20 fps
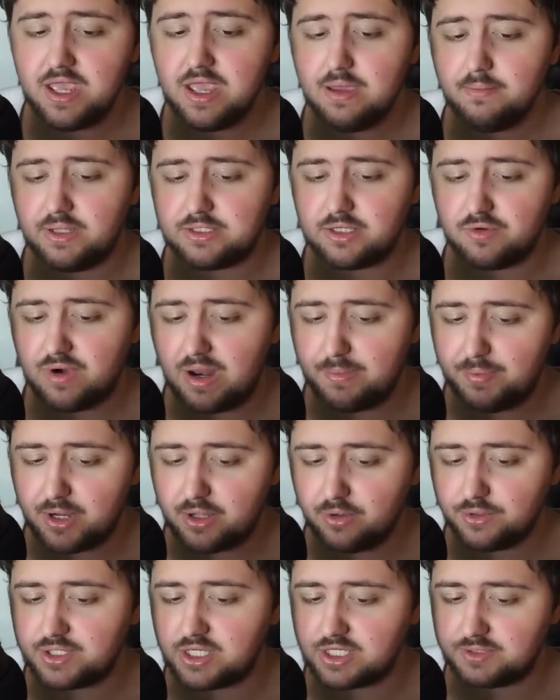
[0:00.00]
but
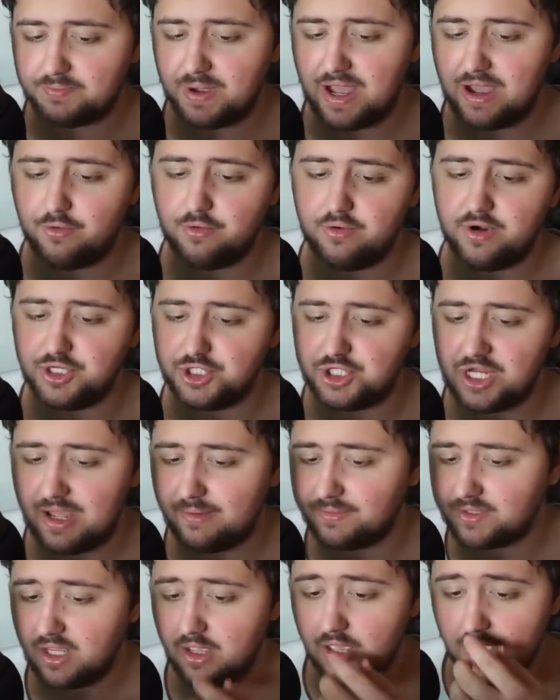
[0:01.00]
Terrapagos' power and
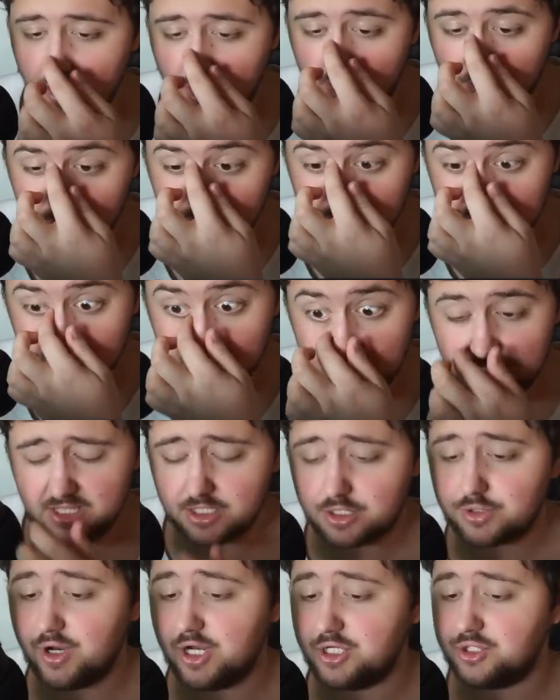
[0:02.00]
gems could also be the
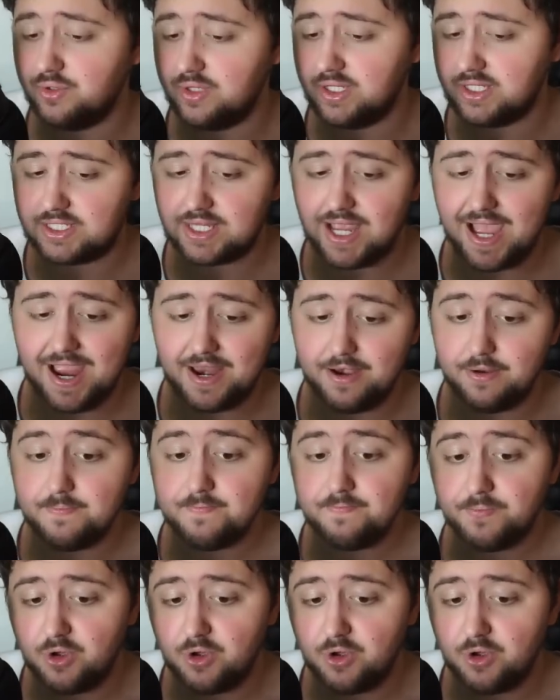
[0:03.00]
treasure inside.